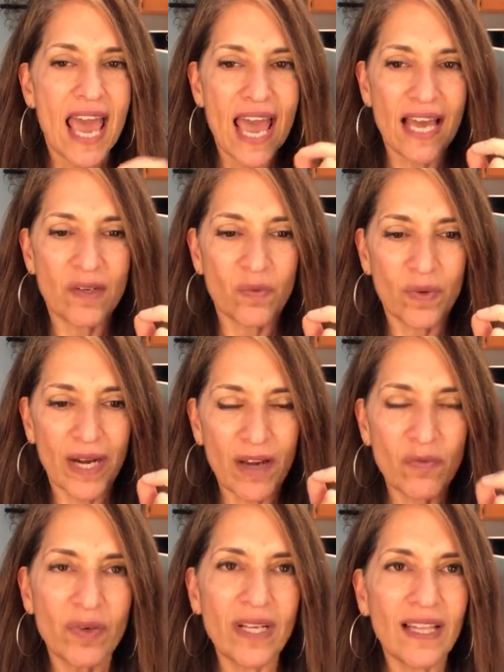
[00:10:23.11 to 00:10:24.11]
And what I
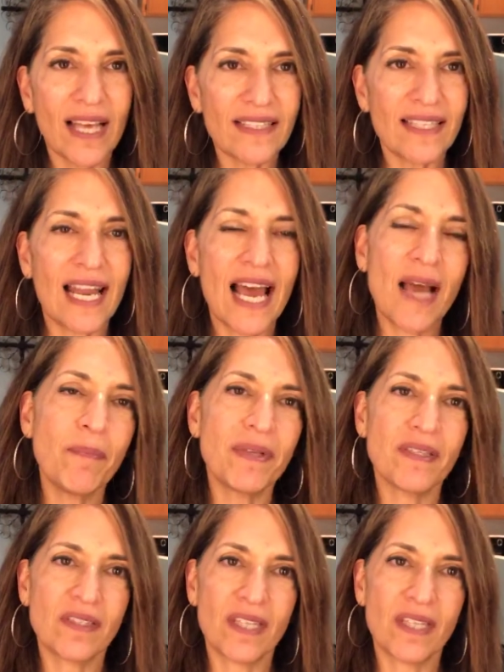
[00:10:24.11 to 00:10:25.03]
realize that happens